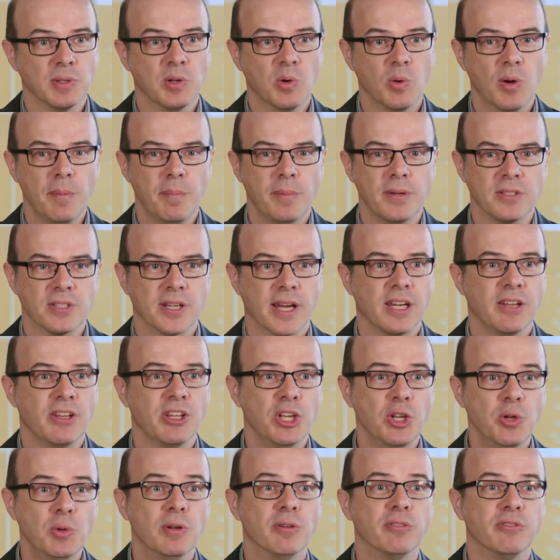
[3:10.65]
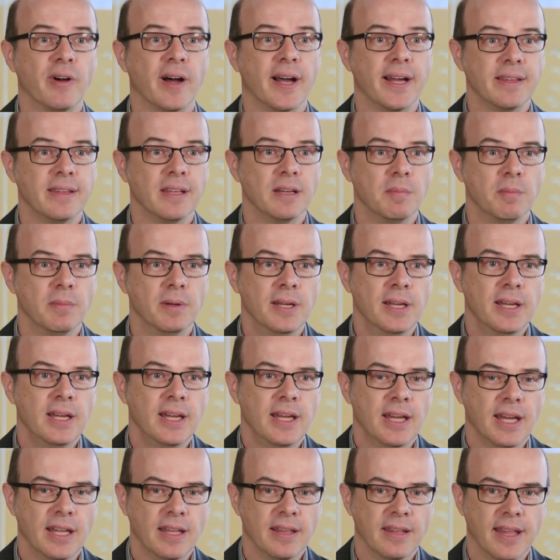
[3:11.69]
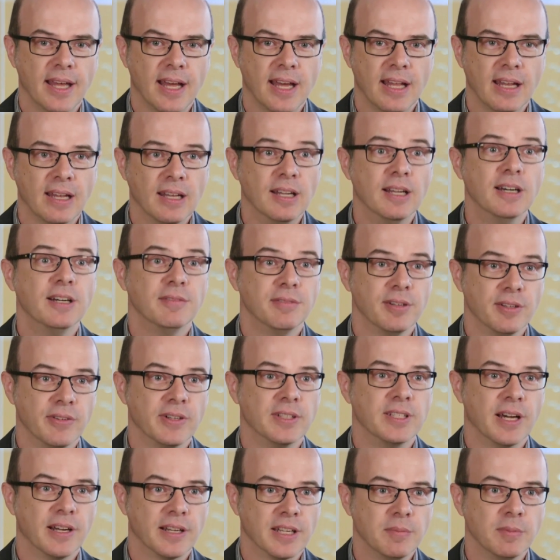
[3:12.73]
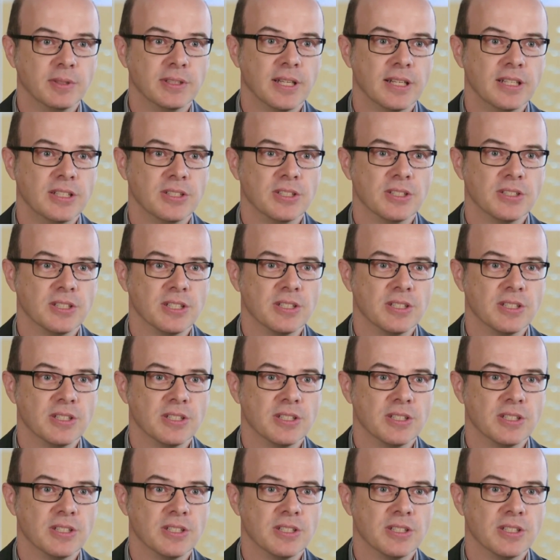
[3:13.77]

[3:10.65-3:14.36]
with Quippe is kind of unified them in their love of a documentation